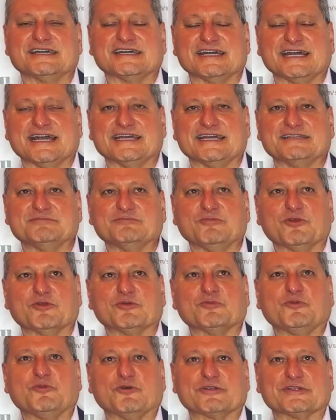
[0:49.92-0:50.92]
And more
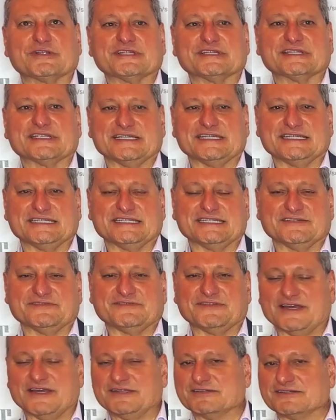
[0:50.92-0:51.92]
importantly,
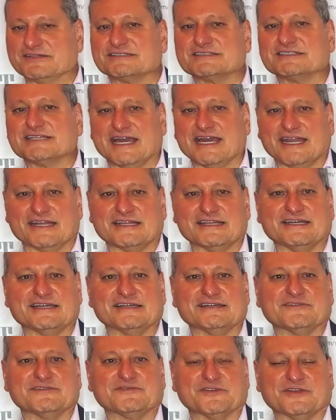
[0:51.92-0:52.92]
if I look at
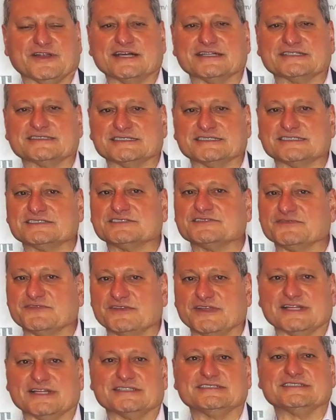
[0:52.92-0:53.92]
Canada, for us, it's
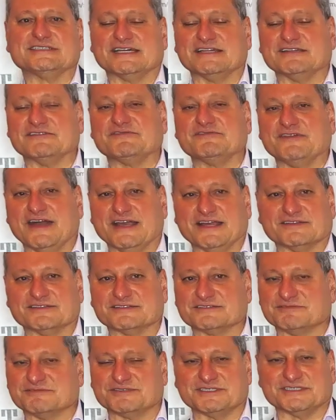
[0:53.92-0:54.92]
floods and
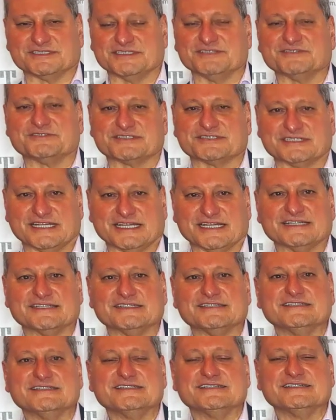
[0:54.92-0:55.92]
fires, which is interesting.
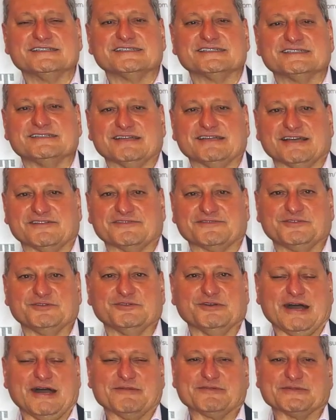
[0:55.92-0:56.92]
You have
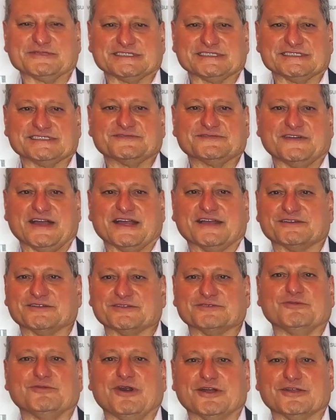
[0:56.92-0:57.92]
two opposites, fire
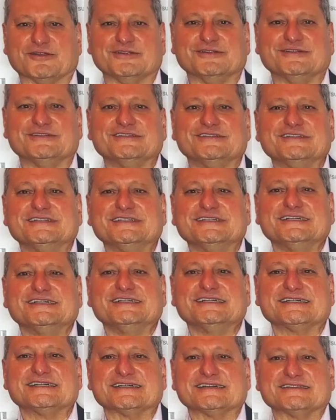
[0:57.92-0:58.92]
and water,
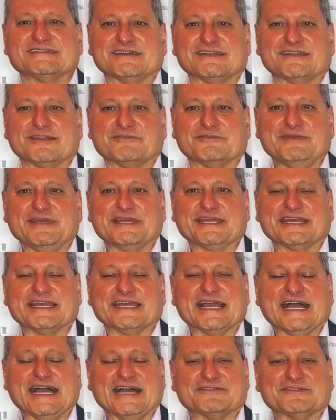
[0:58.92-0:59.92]
that are wreaking
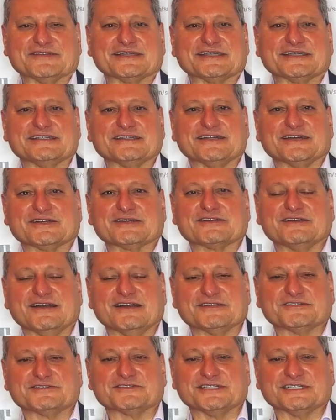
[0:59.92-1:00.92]
havoc in our
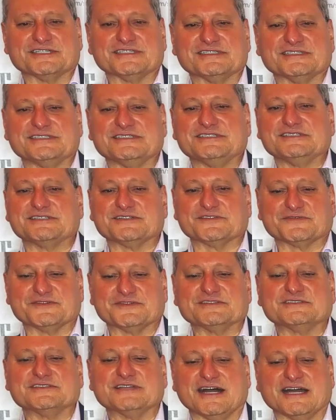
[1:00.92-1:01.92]
country at
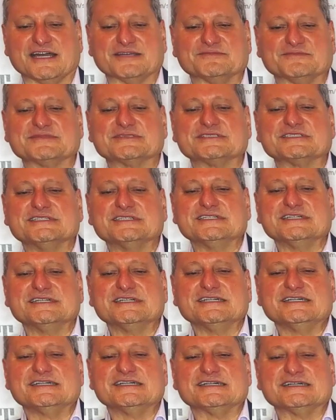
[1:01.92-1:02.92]
different times
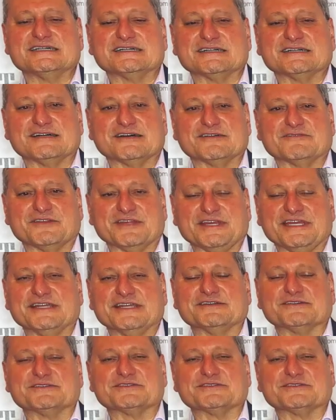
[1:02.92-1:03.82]
of the year.